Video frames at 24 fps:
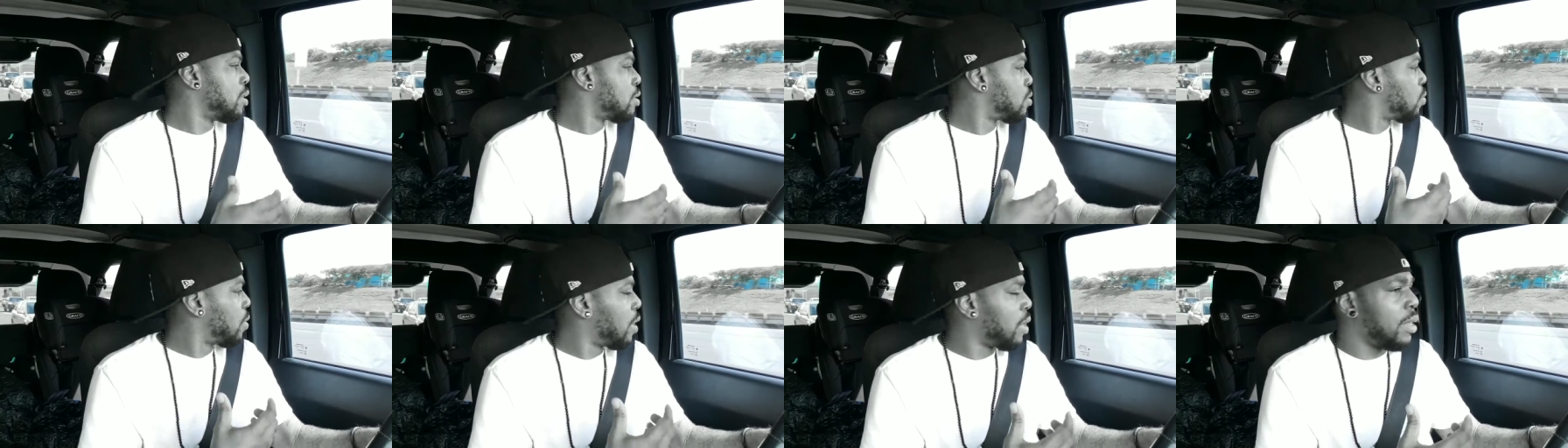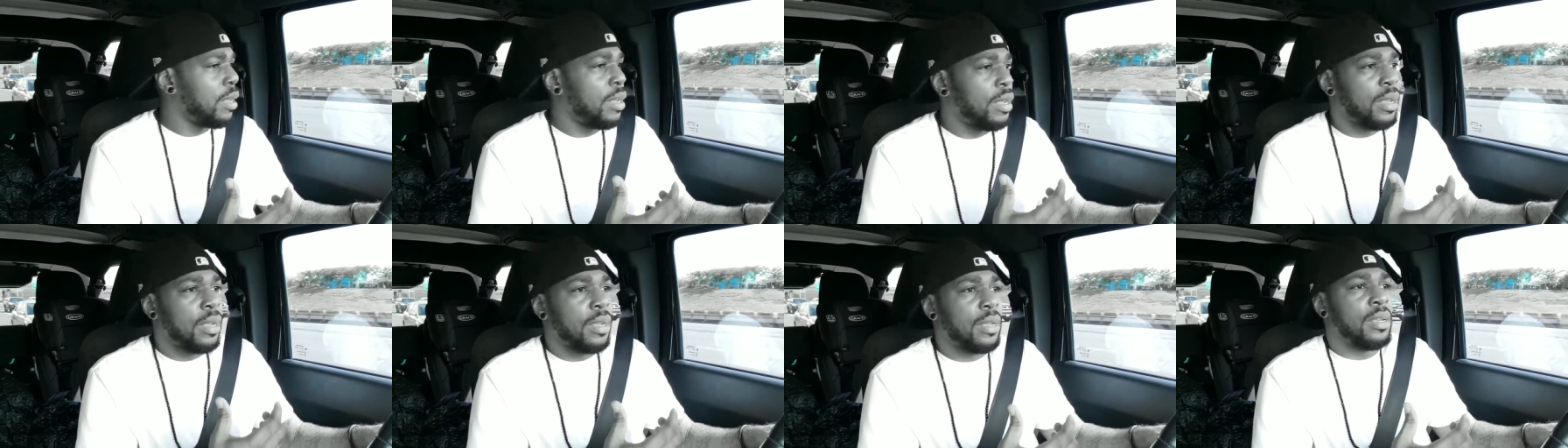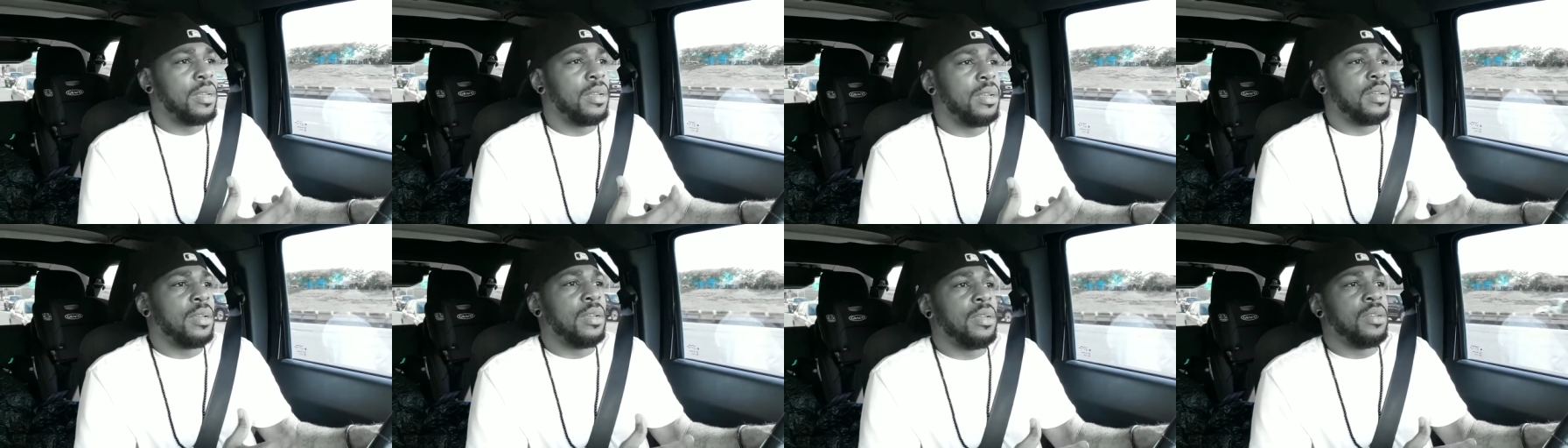is ready
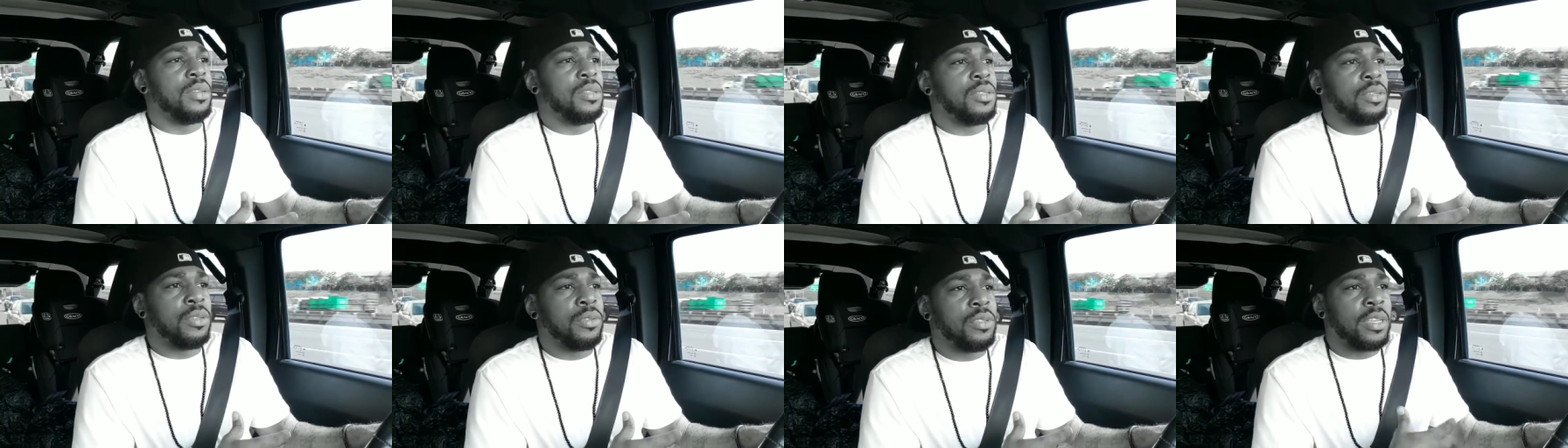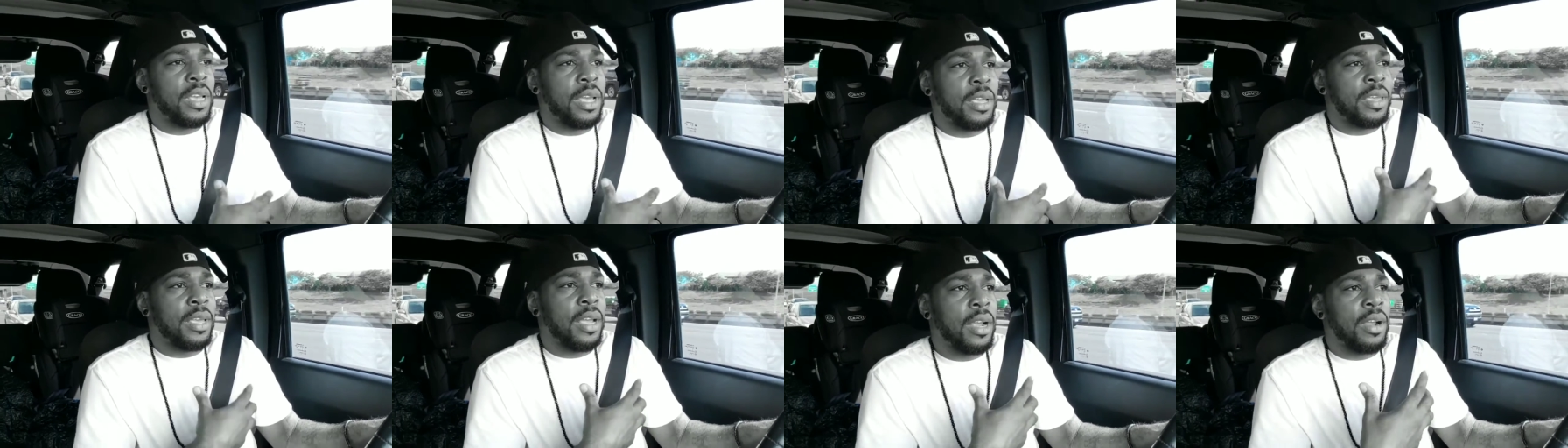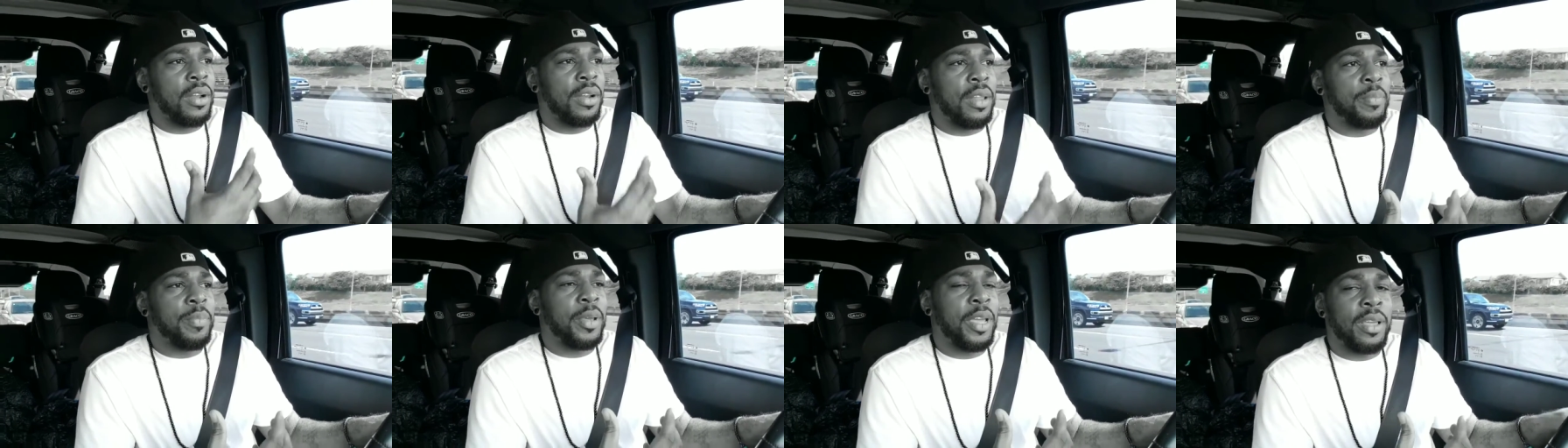to take
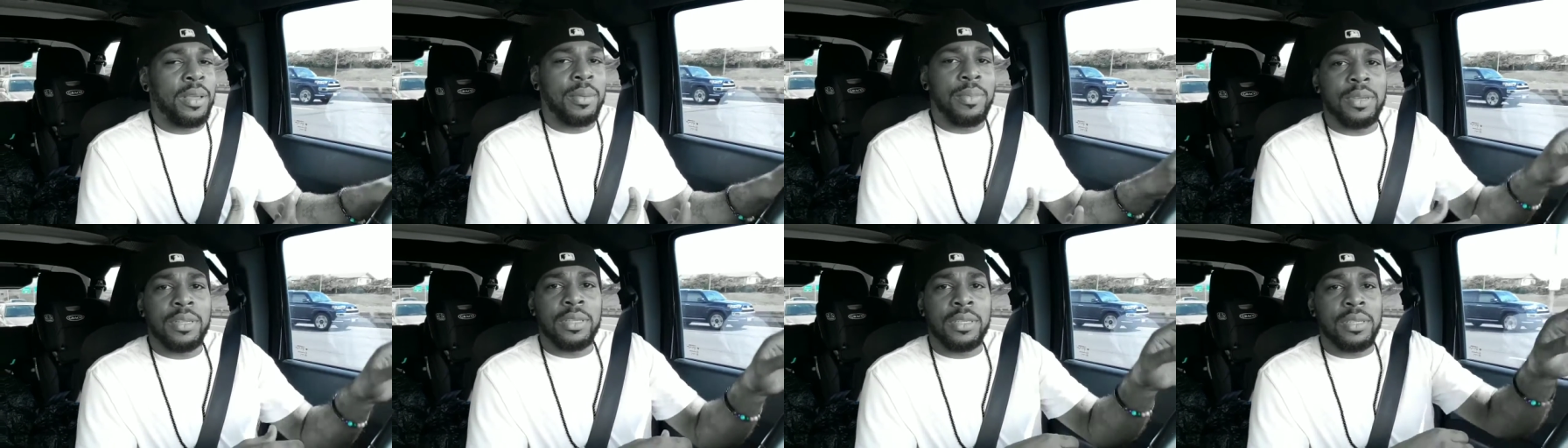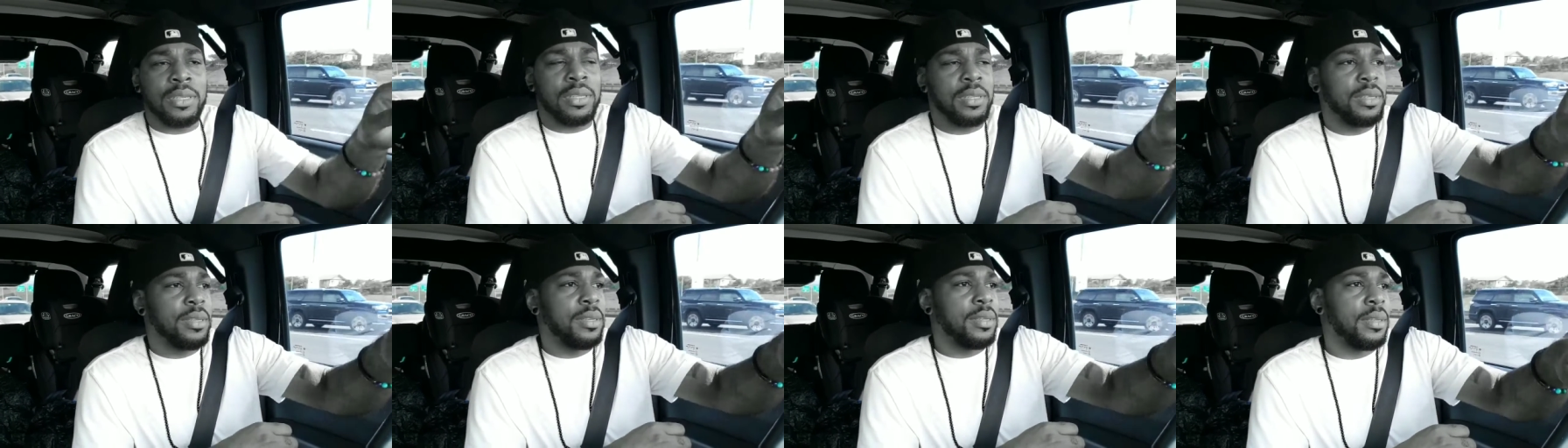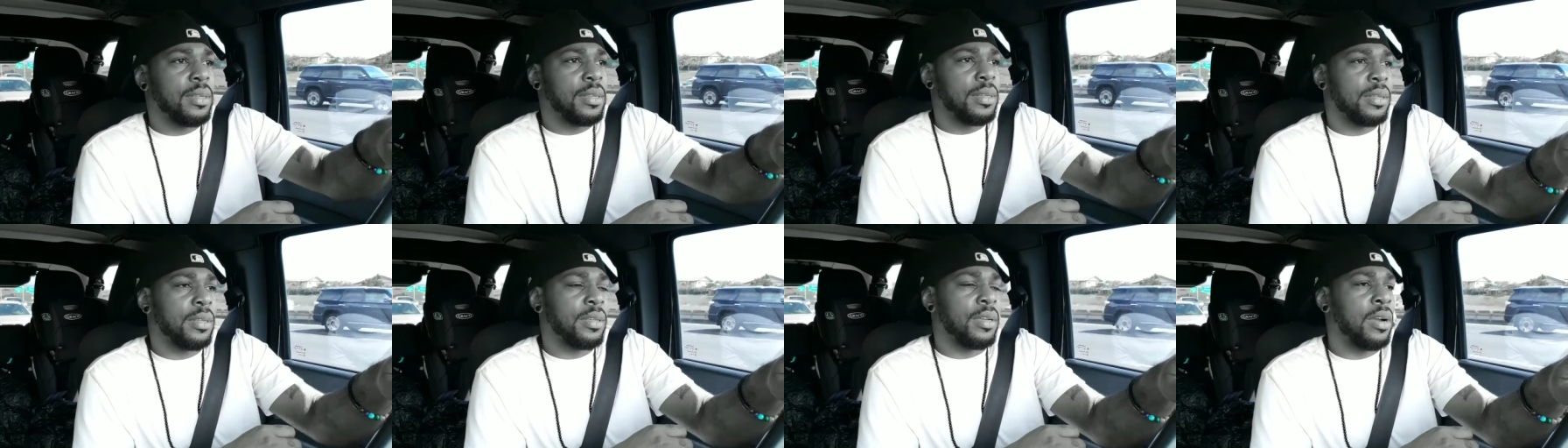care of the babies.
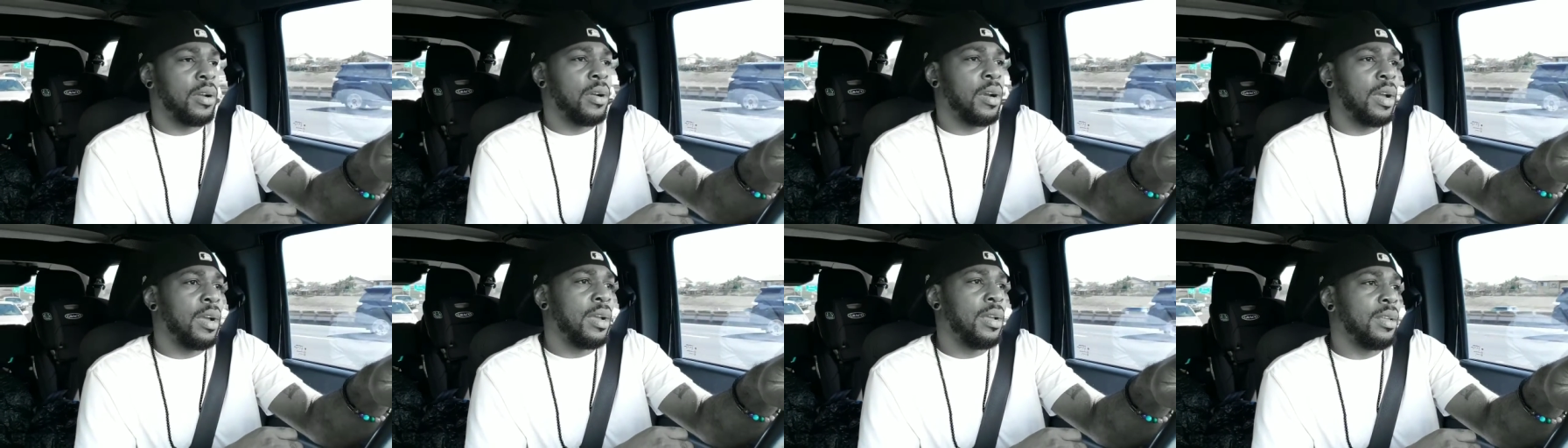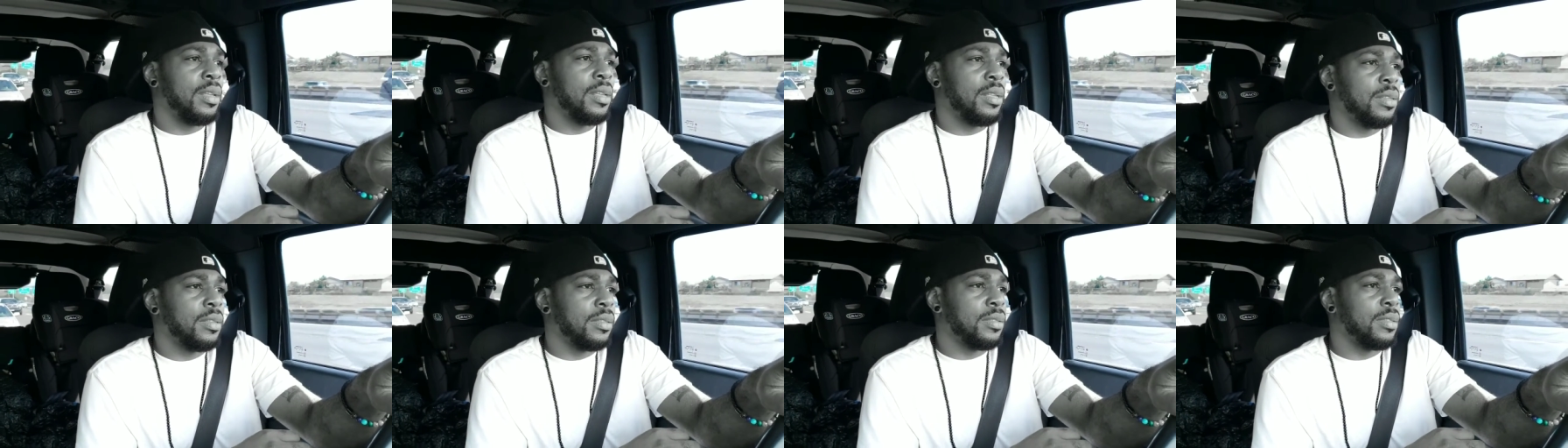All right?